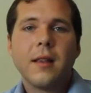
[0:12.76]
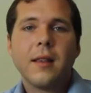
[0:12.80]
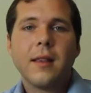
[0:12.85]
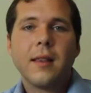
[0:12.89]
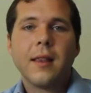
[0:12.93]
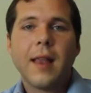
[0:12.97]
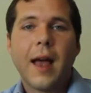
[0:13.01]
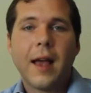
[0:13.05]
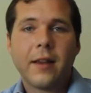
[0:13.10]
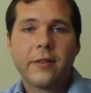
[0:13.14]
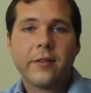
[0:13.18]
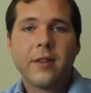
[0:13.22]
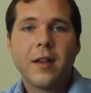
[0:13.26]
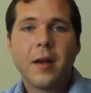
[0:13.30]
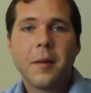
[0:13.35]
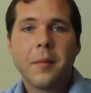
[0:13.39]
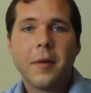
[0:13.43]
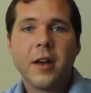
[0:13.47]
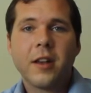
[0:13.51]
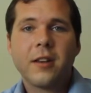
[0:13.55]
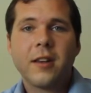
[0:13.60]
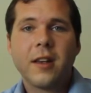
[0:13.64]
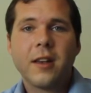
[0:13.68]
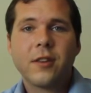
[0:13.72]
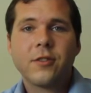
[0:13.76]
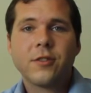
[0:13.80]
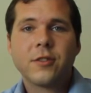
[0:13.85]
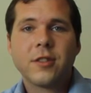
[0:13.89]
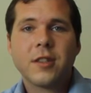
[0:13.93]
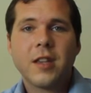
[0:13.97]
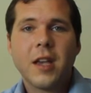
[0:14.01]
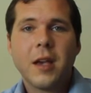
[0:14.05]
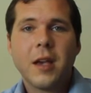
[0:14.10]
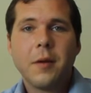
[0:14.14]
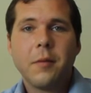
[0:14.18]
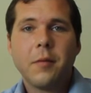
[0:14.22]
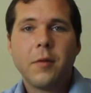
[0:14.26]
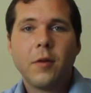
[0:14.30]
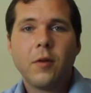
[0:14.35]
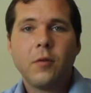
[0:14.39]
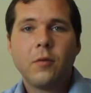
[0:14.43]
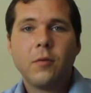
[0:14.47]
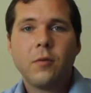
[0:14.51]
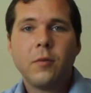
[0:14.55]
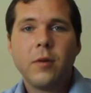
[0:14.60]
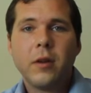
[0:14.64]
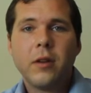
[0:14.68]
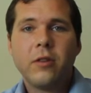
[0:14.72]
Last time on Kitchen
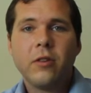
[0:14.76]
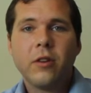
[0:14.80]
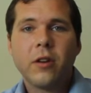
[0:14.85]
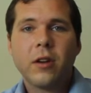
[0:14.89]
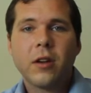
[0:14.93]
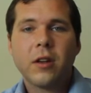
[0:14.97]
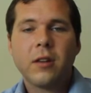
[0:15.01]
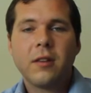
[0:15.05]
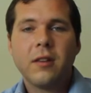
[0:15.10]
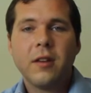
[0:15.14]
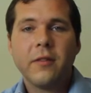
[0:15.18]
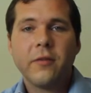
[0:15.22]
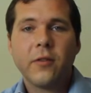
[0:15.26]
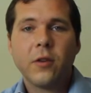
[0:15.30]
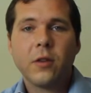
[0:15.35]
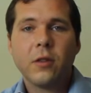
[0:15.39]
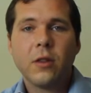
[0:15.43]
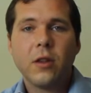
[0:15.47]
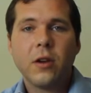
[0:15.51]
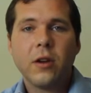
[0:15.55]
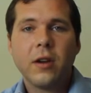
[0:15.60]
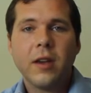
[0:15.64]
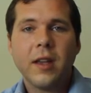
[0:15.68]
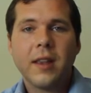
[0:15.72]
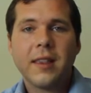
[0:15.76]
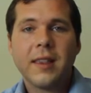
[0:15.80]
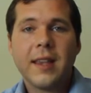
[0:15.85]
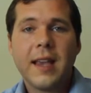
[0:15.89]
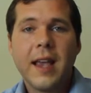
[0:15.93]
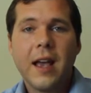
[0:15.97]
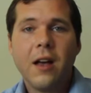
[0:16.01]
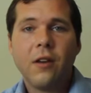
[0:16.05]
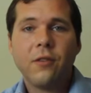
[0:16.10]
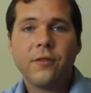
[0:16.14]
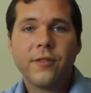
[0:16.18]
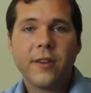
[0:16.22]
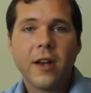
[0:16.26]
Table, we took a different look at the elf